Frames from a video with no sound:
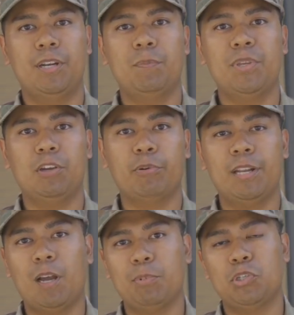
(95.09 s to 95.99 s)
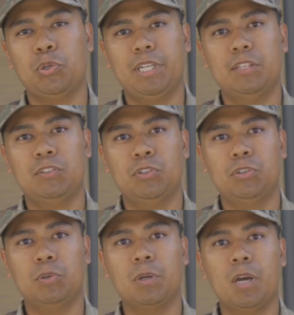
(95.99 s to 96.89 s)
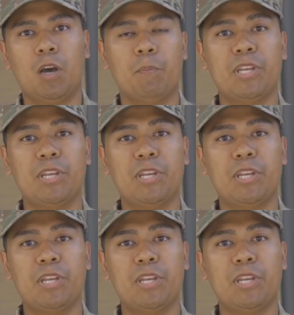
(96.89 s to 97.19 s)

it'd be a great opportunity to um,